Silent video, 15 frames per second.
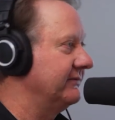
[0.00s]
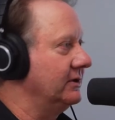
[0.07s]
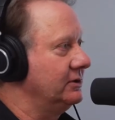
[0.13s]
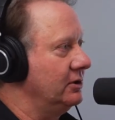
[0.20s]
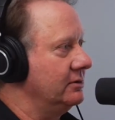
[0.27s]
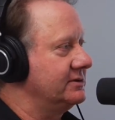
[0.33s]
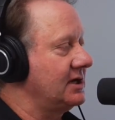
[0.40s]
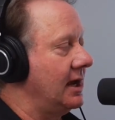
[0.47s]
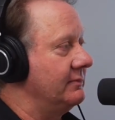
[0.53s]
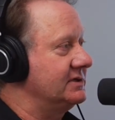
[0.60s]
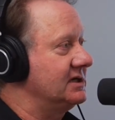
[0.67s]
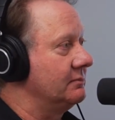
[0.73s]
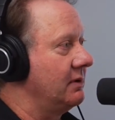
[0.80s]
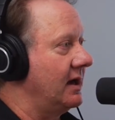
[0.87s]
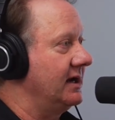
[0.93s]
to 2 times
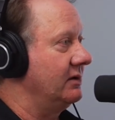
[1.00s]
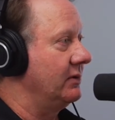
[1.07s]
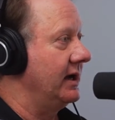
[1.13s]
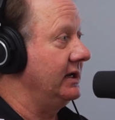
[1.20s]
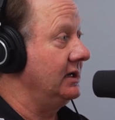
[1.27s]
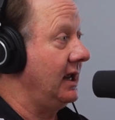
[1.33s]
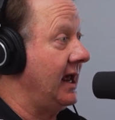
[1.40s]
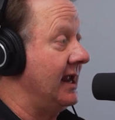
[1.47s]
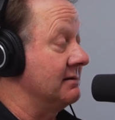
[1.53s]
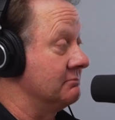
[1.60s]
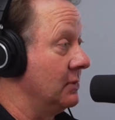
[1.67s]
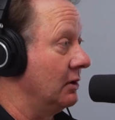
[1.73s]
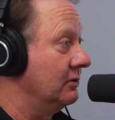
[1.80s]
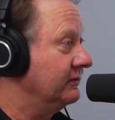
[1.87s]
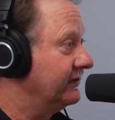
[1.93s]
your body weight at
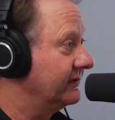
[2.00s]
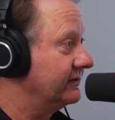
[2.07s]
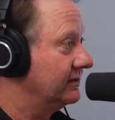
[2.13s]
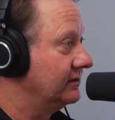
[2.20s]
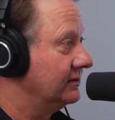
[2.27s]
most.